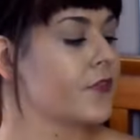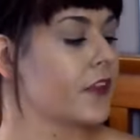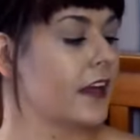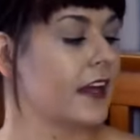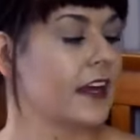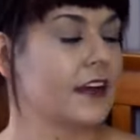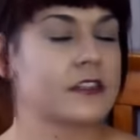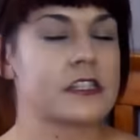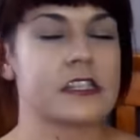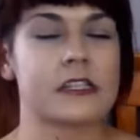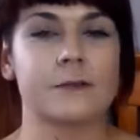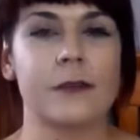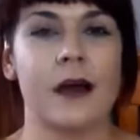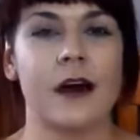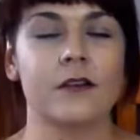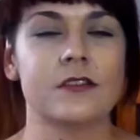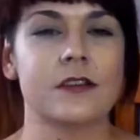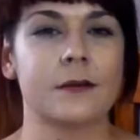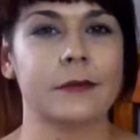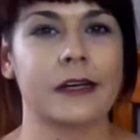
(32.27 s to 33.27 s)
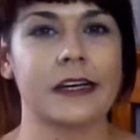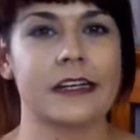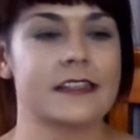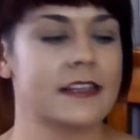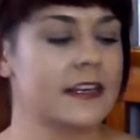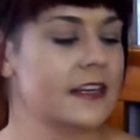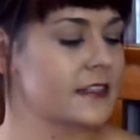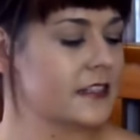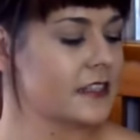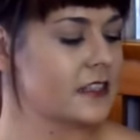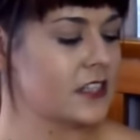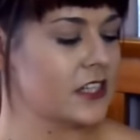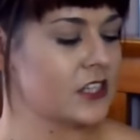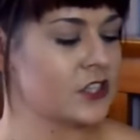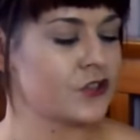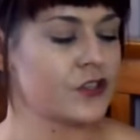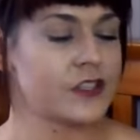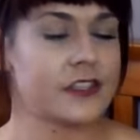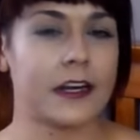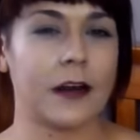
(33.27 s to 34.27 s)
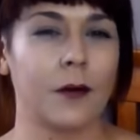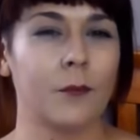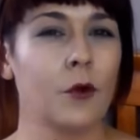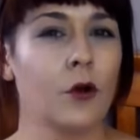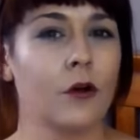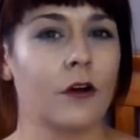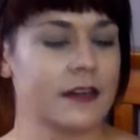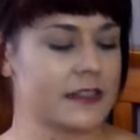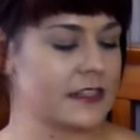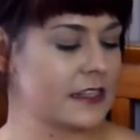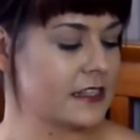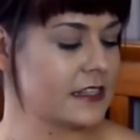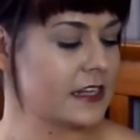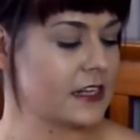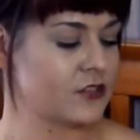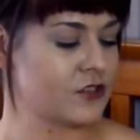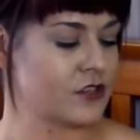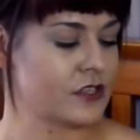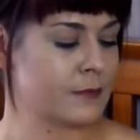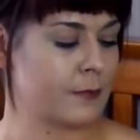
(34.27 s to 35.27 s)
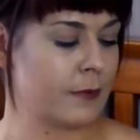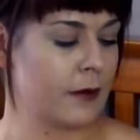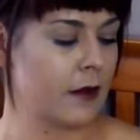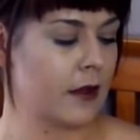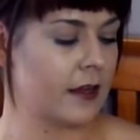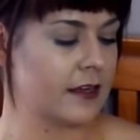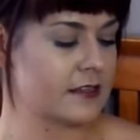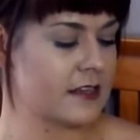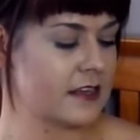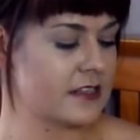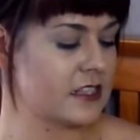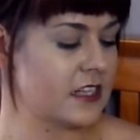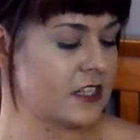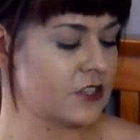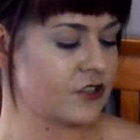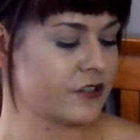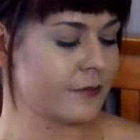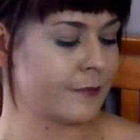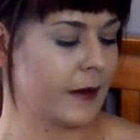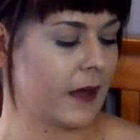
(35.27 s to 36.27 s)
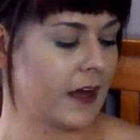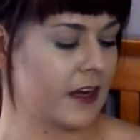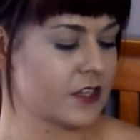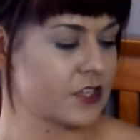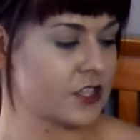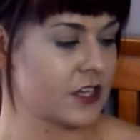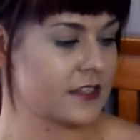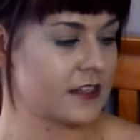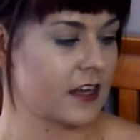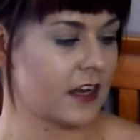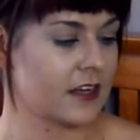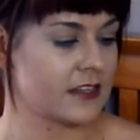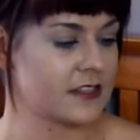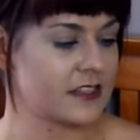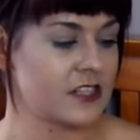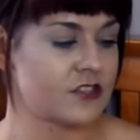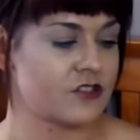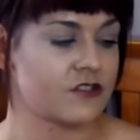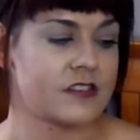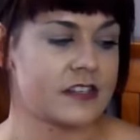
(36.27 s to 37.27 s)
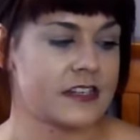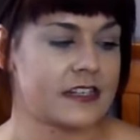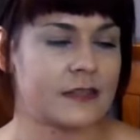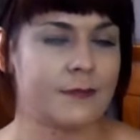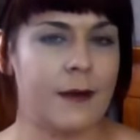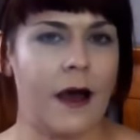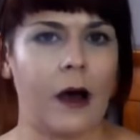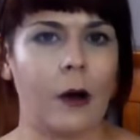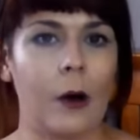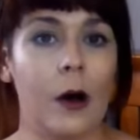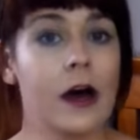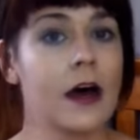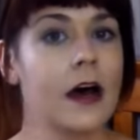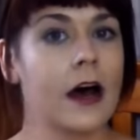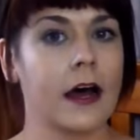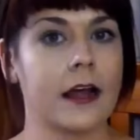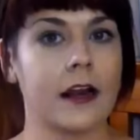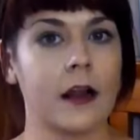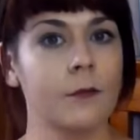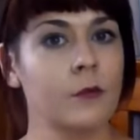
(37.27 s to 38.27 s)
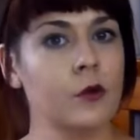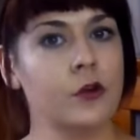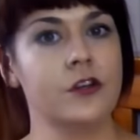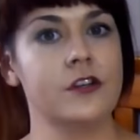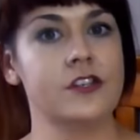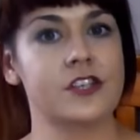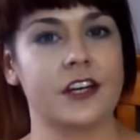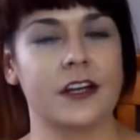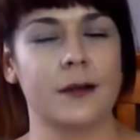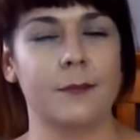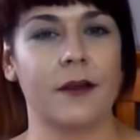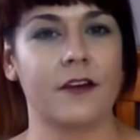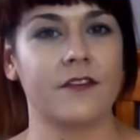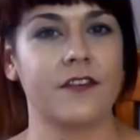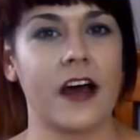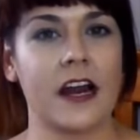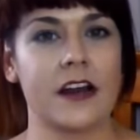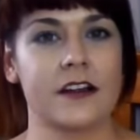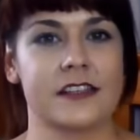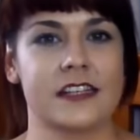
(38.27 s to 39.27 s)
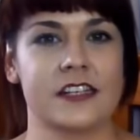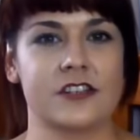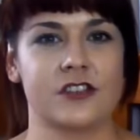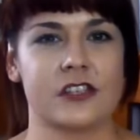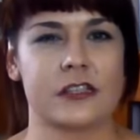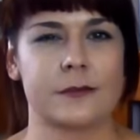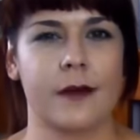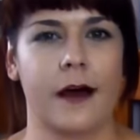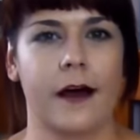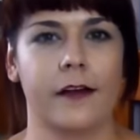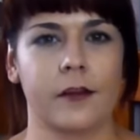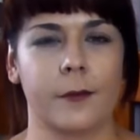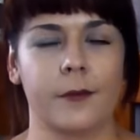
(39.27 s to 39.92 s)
It smells amazing. It's a citrus, and it's a citrus blush. It's like a citrusy smell, and I'm not usually a big fan of citrus smells.